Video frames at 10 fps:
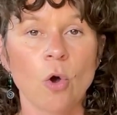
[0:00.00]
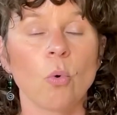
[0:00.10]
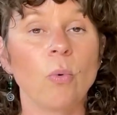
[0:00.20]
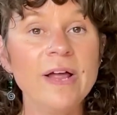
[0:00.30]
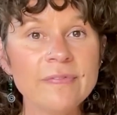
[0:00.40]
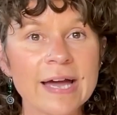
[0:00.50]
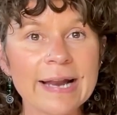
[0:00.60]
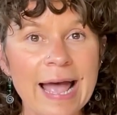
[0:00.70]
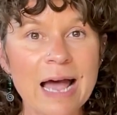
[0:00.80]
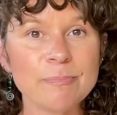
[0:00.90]
When that
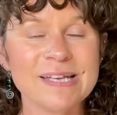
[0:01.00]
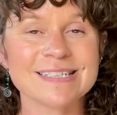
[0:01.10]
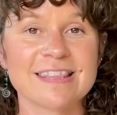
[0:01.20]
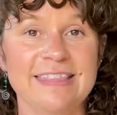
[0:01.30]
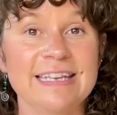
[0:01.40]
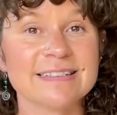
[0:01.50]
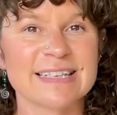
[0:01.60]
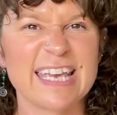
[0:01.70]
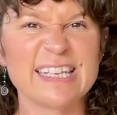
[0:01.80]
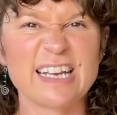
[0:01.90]
happens, things
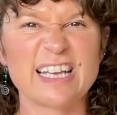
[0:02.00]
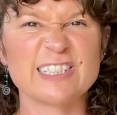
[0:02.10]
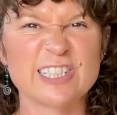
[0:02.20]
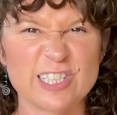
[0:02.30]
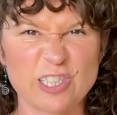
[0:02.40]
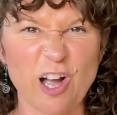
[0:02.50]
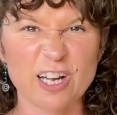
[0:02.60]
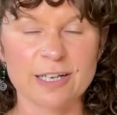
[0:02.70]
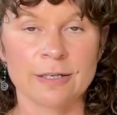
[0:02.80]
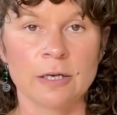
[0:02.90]
get
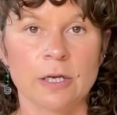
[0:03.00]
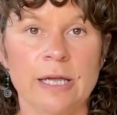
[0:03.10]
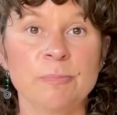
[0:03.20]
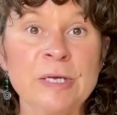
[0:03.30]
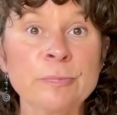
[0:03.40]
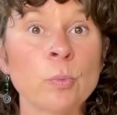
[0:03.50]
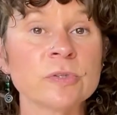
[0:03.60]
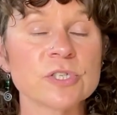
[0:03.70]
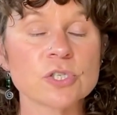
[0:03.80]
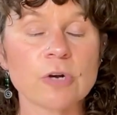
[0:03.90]
stuck. And people will
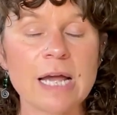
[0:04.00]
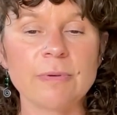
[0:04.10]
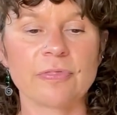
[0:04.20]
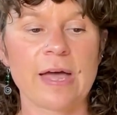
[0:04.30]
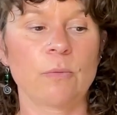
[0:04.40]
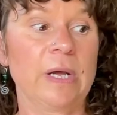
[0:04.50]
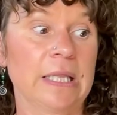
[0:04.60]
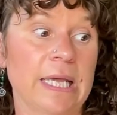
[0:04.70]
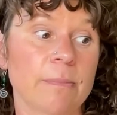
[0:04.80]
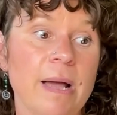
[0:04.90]
describe it that way,
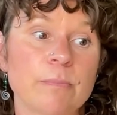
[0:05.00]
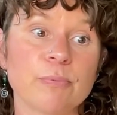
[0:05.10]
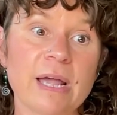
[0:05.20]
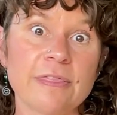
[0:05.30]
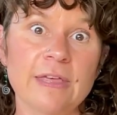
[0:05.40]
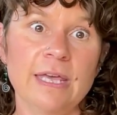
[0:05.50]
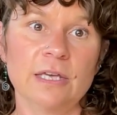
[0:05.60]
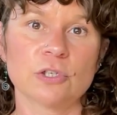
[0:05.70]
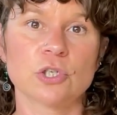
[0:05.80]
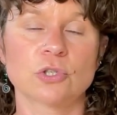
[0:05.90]
like my breath
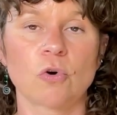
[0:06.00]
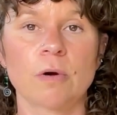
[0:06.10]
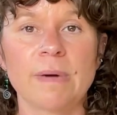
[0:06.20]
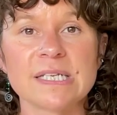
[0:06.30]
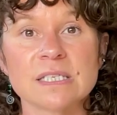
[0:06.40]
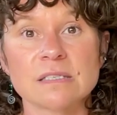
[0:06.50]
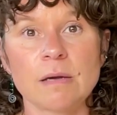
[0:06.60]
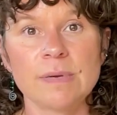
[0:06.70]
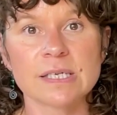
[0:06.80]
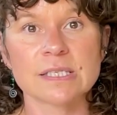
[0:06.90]
hitched, or my
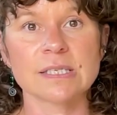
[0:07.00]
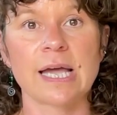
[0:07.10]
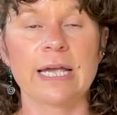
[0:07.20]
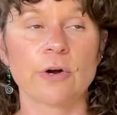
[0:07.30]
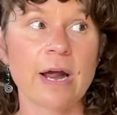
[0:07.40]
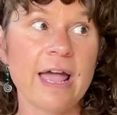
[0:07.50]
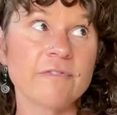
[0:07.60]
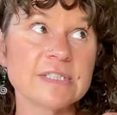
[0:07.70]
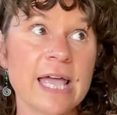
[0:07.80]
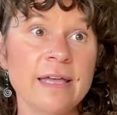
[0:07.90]
stomach's tight, or I
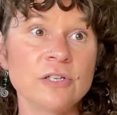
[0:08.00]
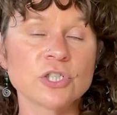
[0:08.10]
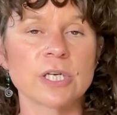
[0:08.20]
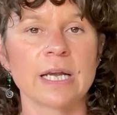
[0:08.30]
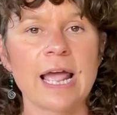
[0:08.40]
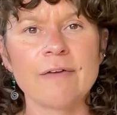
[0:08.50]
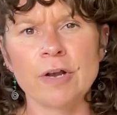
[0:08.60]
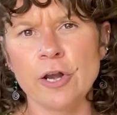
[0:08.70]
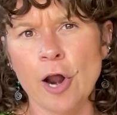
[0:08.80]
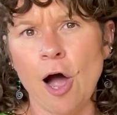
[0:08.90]
have tension, I have a
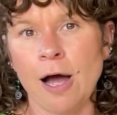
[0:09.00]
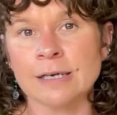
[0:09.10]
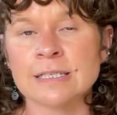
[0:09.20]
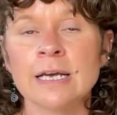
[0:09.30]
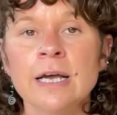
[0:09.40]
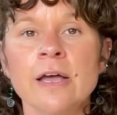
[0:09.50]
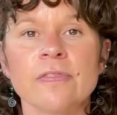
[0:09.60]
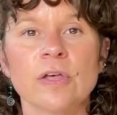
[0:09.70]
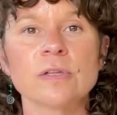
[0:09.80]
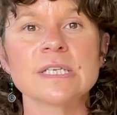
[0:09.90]
knot.
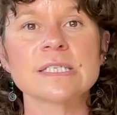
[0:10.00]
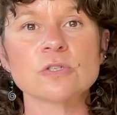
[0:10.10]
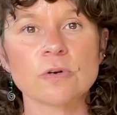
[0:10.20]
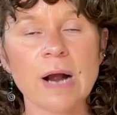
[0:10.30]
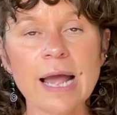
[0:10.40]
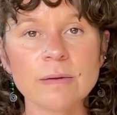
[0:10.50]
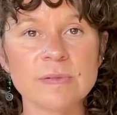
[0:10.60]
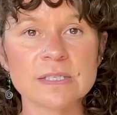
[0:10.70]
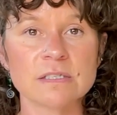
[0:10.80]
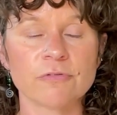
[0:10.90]
They'll describe
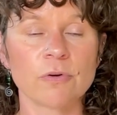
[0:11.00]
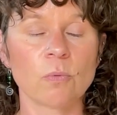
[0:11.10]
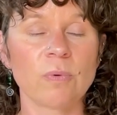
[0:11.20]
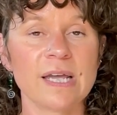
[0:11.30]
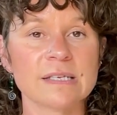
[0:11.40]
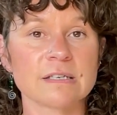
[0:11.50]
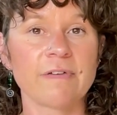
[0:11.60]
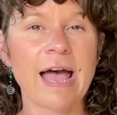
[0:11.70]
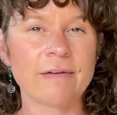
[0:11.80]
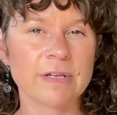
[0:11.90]
these different ways of
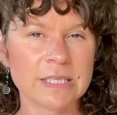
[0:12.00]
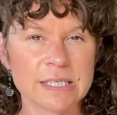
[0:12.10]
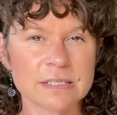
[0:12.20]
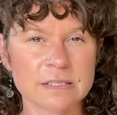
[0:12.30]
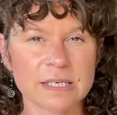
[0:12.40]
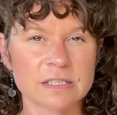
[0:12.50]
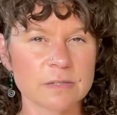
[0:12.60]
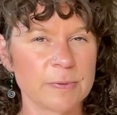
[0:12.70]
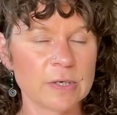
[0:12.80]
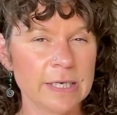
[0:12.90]
having these
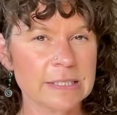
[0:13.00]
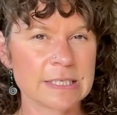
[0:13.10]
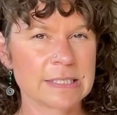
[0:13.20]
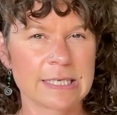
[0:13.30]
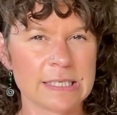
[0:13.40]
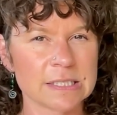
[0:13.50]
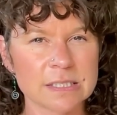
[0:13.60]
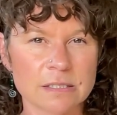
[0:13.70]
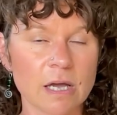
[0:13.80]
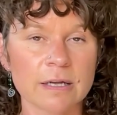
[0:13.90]
experiences get
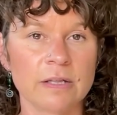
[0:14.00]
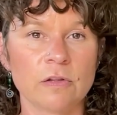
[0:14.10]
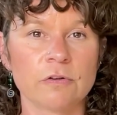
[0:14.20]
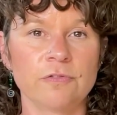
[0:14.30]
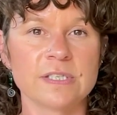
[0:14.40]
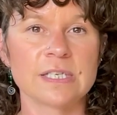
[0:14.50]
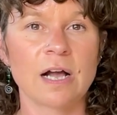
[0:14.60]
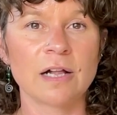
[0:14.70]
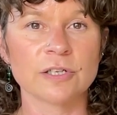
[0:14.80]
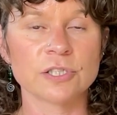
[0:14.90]
stuck in their
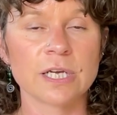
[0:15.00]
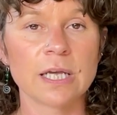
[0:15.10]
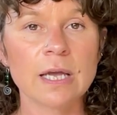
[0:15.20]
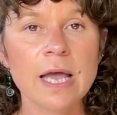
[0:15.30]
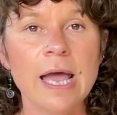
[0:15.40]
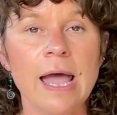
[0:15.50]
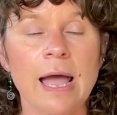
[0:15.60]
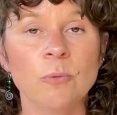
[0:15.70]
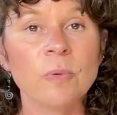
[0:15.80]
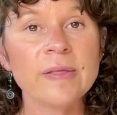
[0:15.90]
physiology.
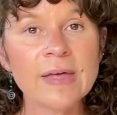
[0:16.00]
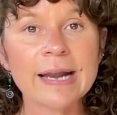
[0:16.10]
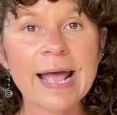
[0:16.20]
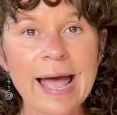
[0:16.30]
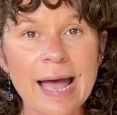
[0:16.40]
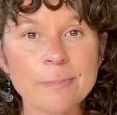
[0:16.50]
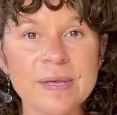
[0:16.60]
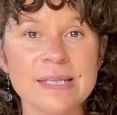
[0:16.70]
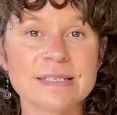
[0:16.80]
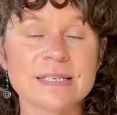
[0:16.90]
And when that
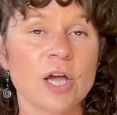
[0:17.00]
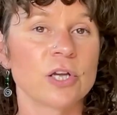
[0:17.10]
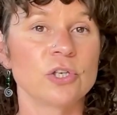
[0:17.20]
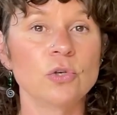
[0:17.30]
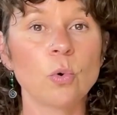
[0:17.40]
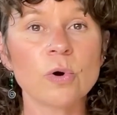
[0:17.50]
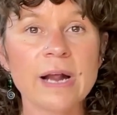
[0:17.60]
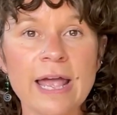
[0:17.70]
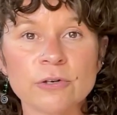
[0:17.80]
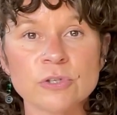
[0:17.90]
happens, your
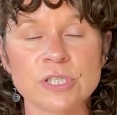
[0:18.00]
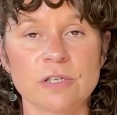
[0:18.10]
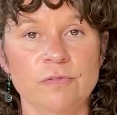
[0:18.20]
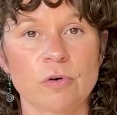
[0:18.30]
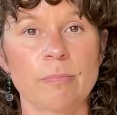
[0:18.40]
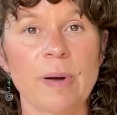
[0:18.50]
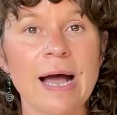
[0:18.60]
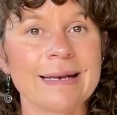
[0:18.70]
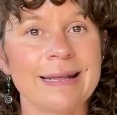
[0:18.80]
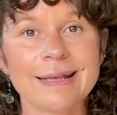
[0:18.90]
energy of your
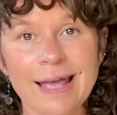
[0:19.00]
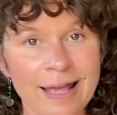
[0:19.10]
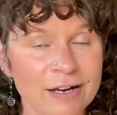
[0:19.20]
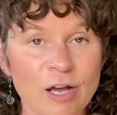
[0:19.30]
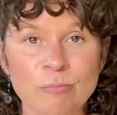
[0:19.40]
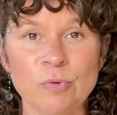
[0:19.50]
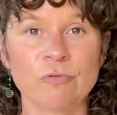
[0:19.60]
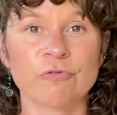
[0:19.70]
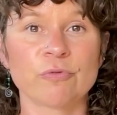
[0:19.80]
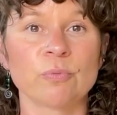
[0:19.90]
body cannot
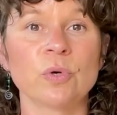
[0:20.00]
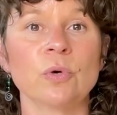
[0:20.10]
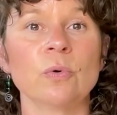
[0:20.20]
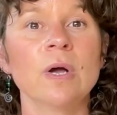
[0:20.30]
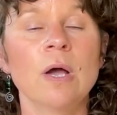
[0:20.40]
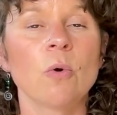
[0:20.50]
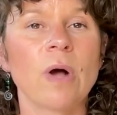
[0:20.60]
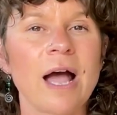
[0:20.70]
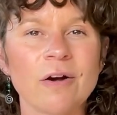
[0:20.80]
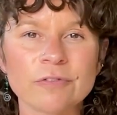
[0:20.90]
move through,
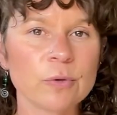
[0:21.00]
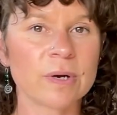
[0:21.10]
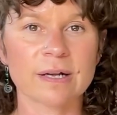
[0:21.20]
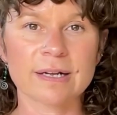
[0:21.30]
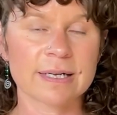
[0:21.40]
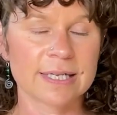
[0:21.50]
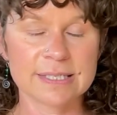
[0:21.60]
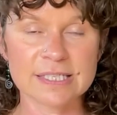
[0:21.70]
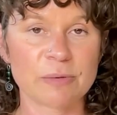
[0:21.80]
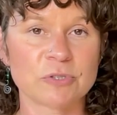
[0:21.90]
however you want to
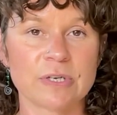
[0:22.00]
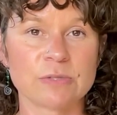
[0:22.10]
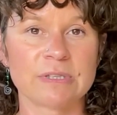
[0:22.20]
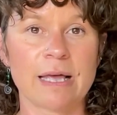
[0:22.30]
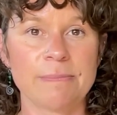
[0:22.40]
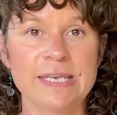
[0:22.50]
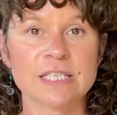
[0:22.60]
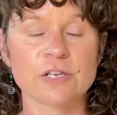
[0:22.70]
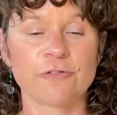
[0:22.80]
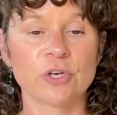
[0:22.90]
conceptualize what that
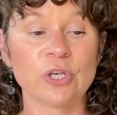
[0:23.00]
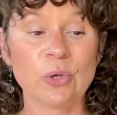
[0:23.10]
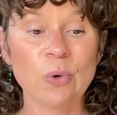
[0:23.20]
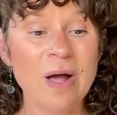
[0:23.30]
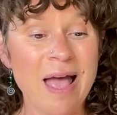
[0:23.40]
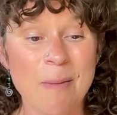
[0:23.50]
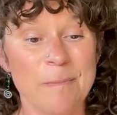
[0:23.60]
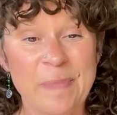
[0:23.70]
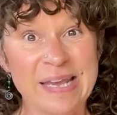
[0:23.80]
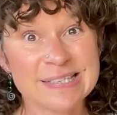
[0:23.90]
means for you.
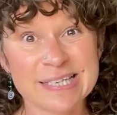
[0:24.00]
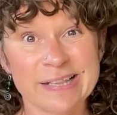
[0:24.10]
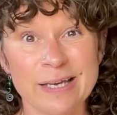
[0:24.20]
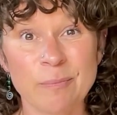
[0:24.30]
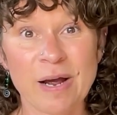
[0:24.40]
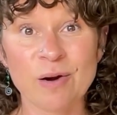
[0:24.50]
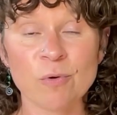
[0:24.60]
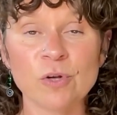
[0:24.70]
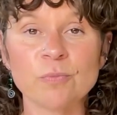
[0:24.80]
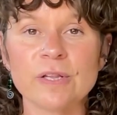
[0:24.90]
Basically, in my
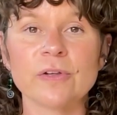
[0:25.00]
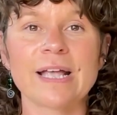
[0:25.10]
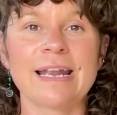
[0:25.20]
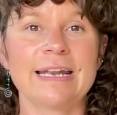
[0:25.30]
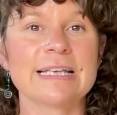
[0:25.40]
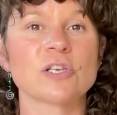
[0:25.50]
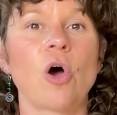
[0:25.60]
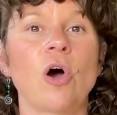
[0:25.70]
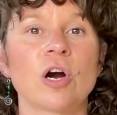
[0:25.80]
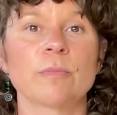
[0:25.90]
world, we look at it as
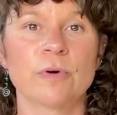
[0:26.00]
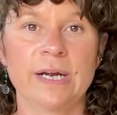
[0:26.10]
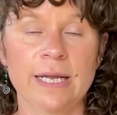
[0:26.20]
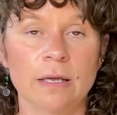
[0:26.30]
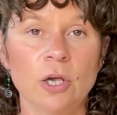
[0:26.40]
armoring.